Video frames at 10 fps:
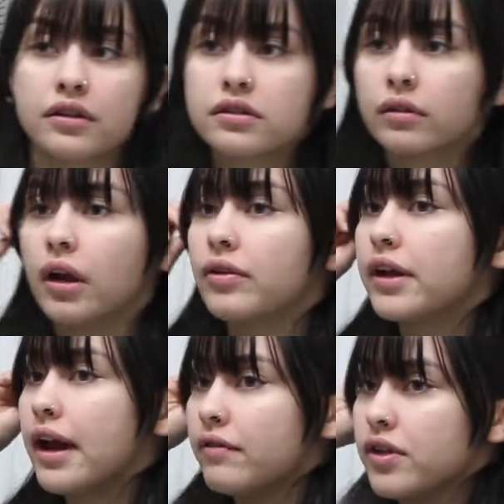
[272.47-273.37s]
So now that I
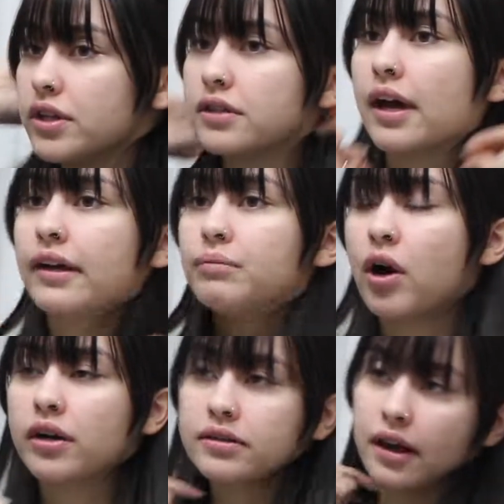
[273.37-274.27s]
have the side
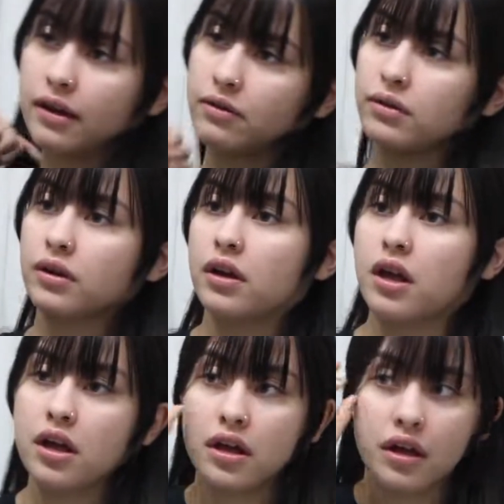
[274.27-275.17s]
parts out,
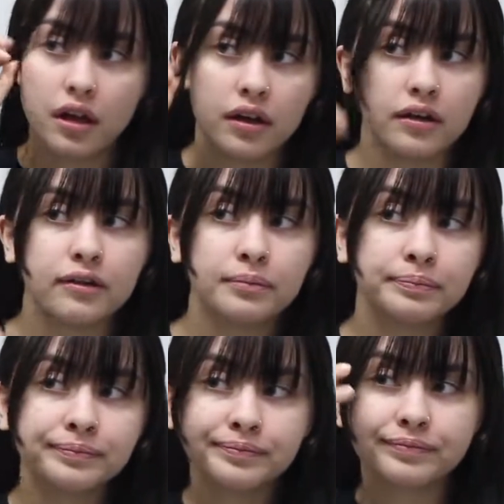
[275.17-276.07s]

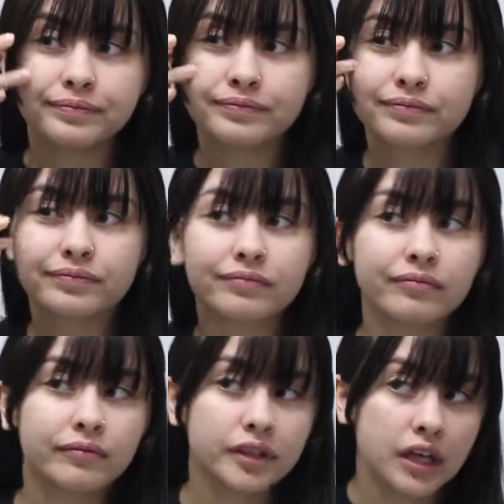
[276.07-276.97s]
I'm
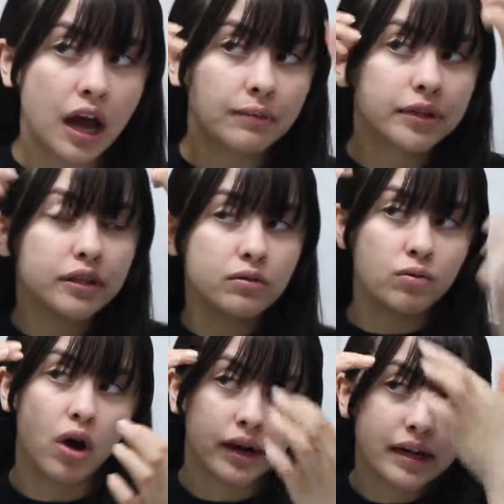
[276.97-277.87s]
gonna
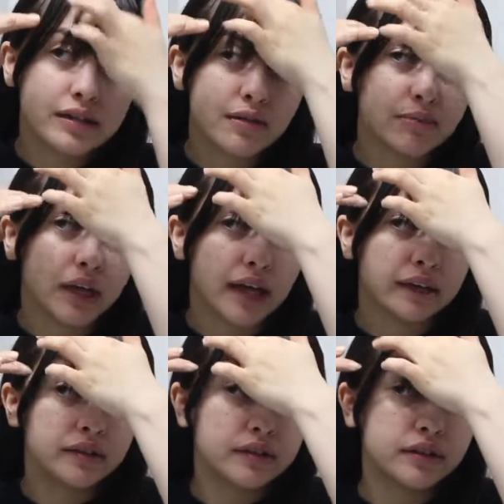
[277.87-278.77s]
want it to
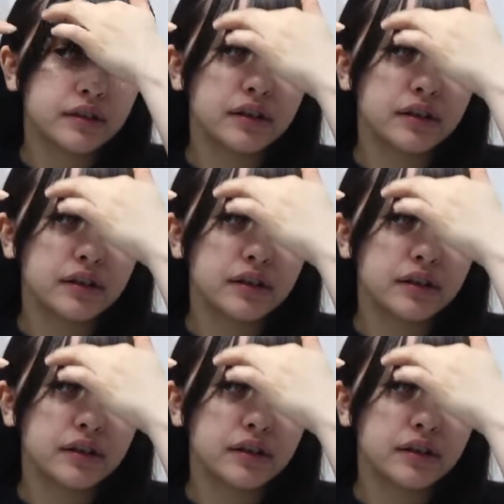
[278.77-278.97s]
blend,